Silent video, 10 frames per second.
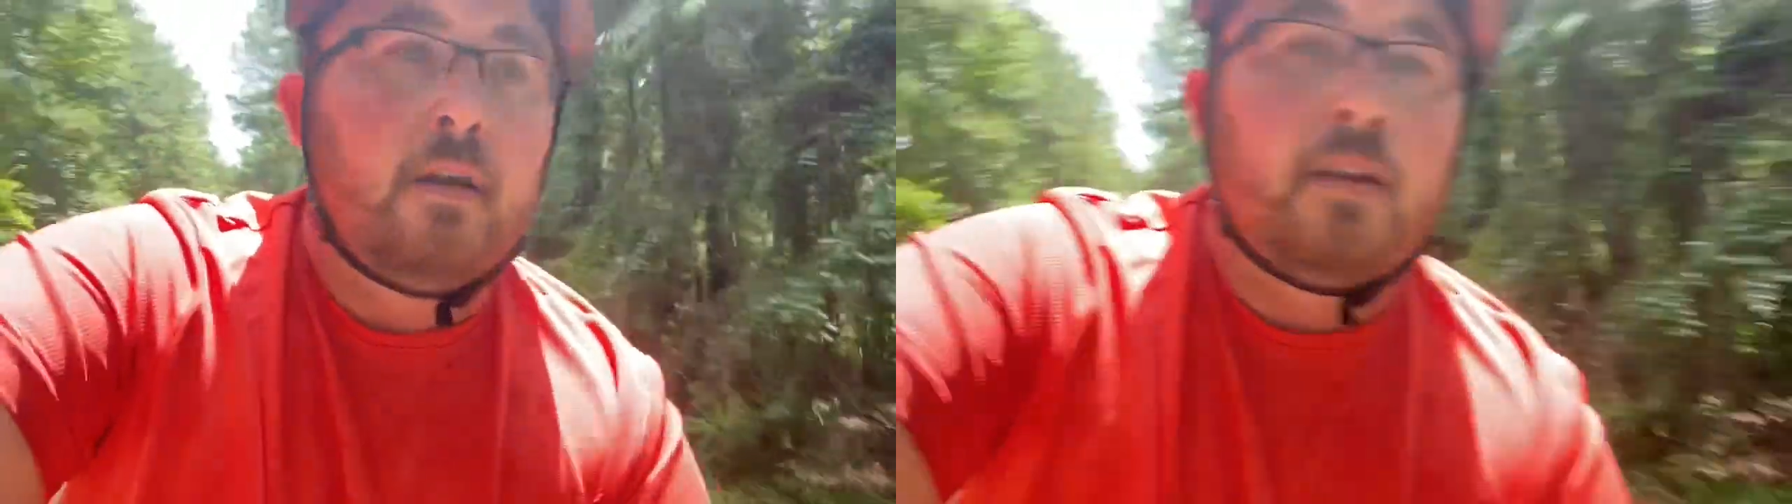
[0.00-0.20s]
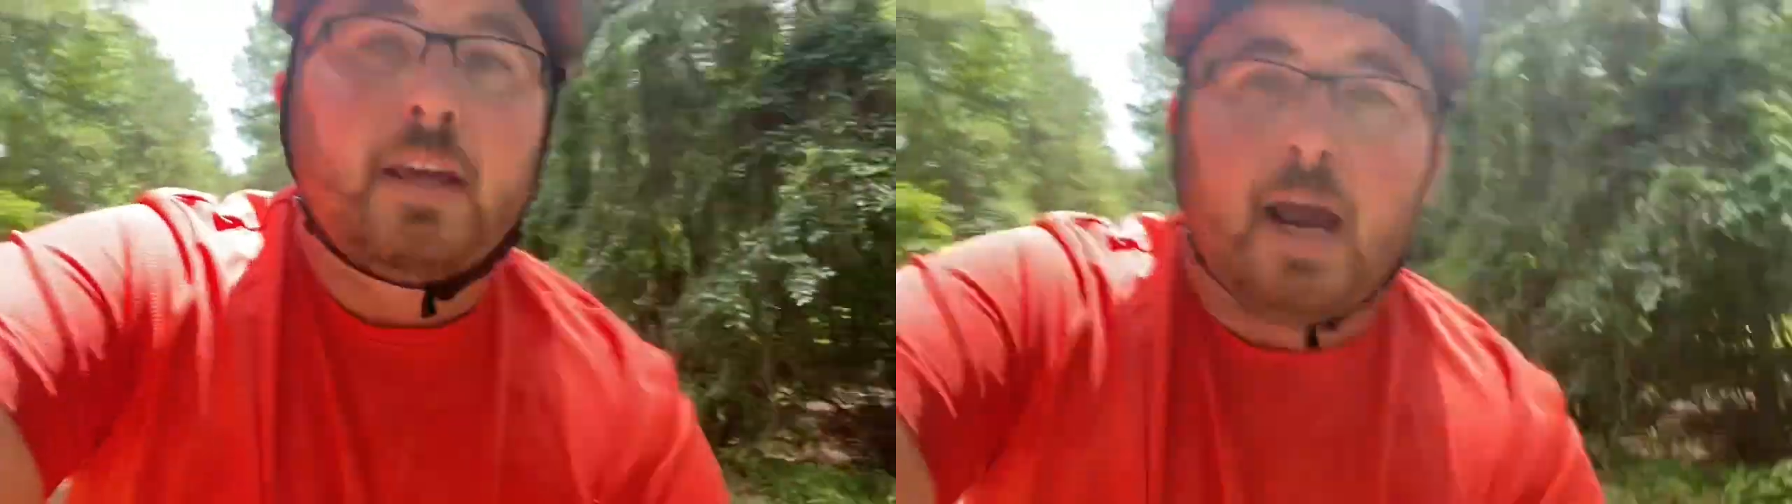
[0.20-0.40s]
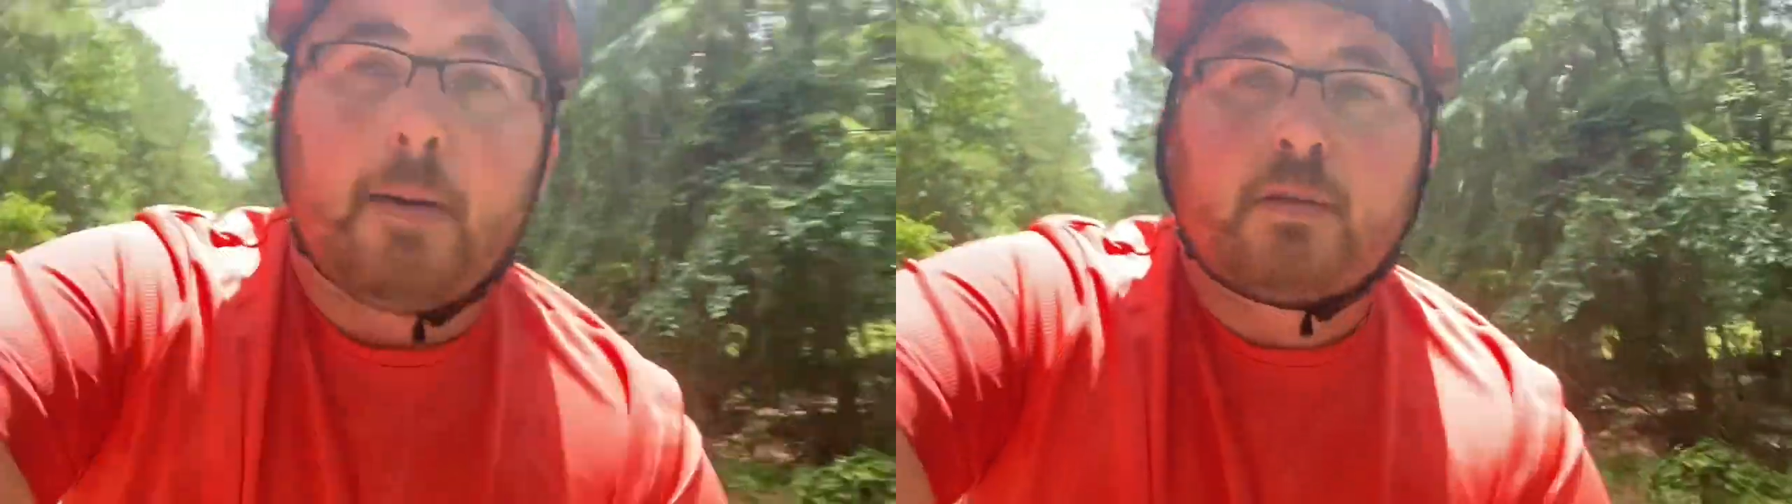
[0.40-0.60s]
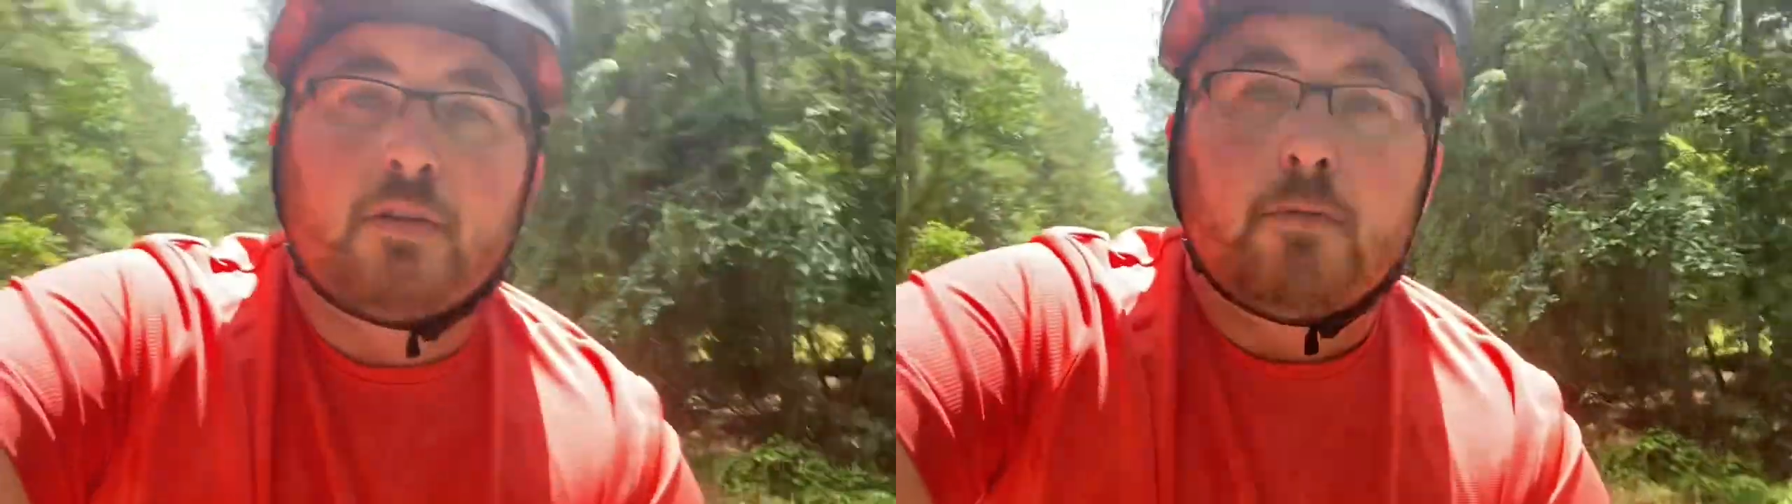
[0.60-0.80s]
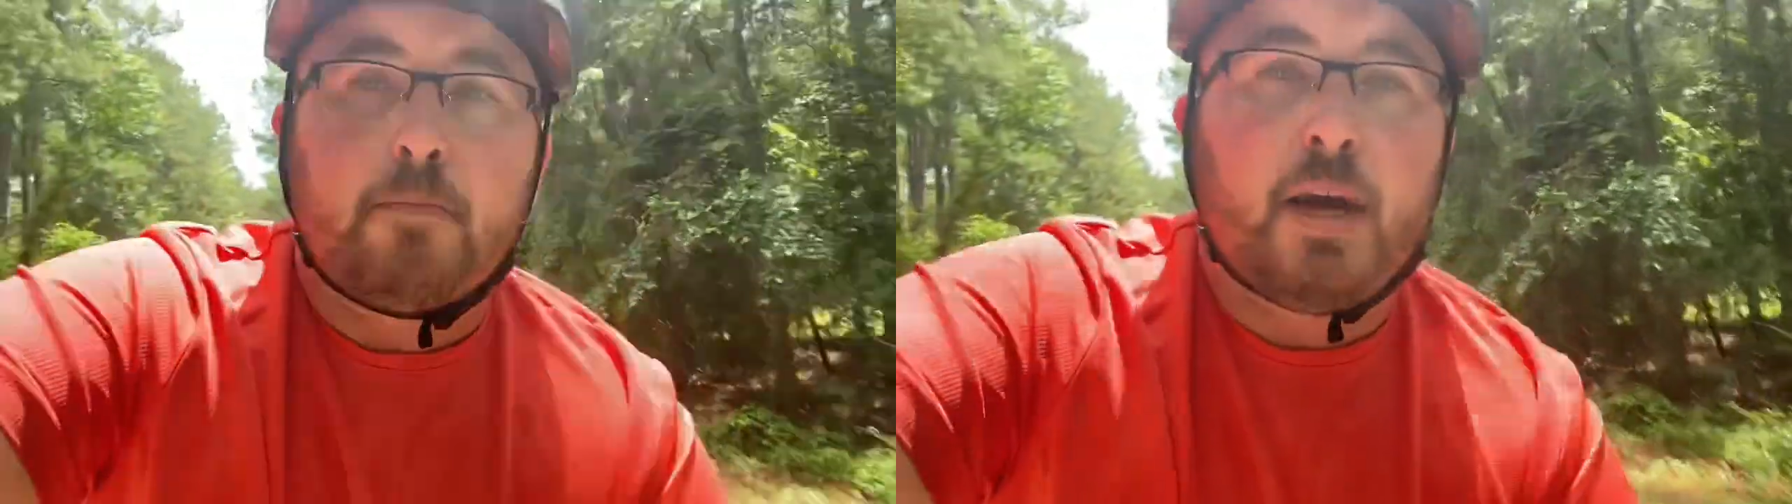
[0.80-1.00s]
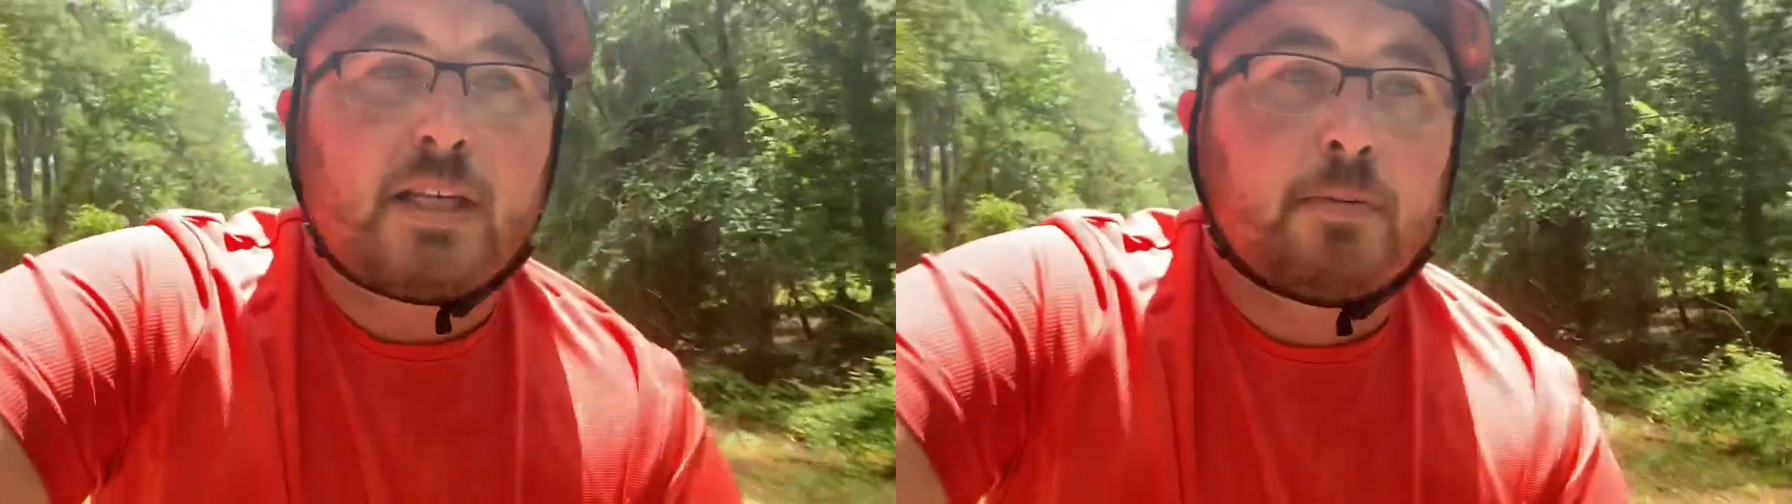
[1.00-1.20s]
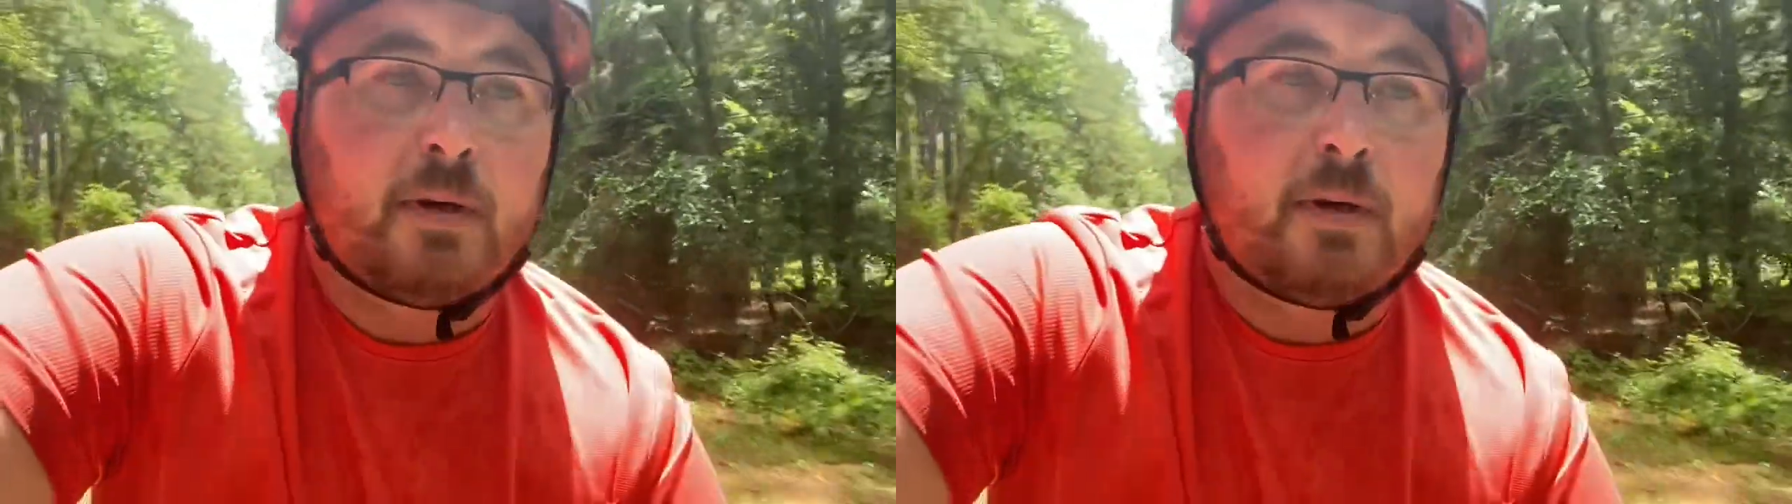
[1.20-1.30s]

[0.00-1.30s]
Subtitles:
the absolute best